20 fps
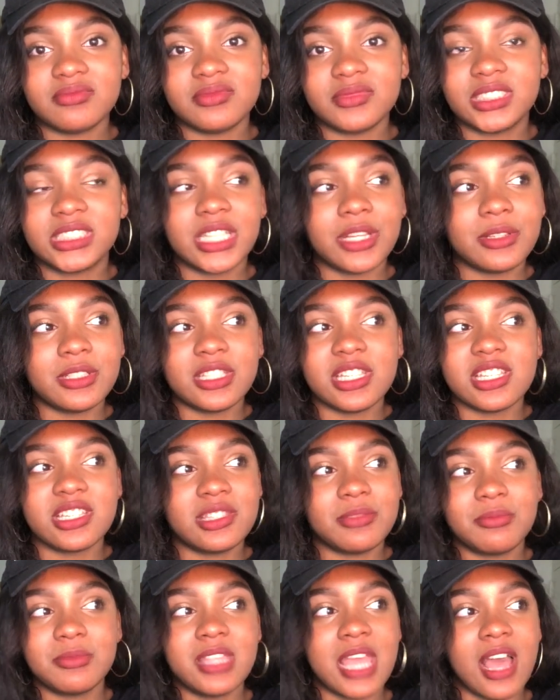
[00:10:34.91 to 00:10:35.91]
She would
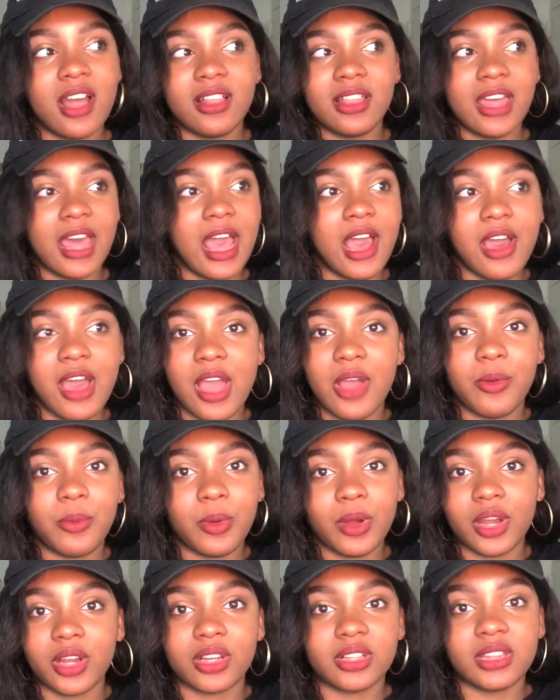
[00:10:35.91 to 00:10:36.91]
just tell it out at
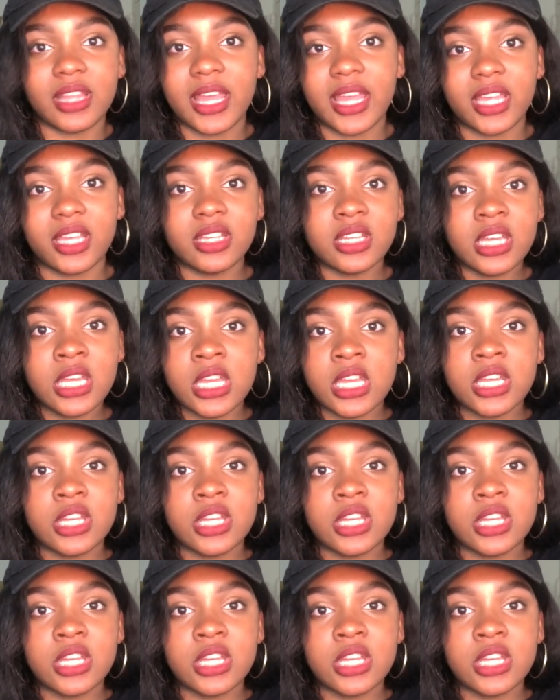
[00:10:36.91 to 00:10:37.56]
work, like,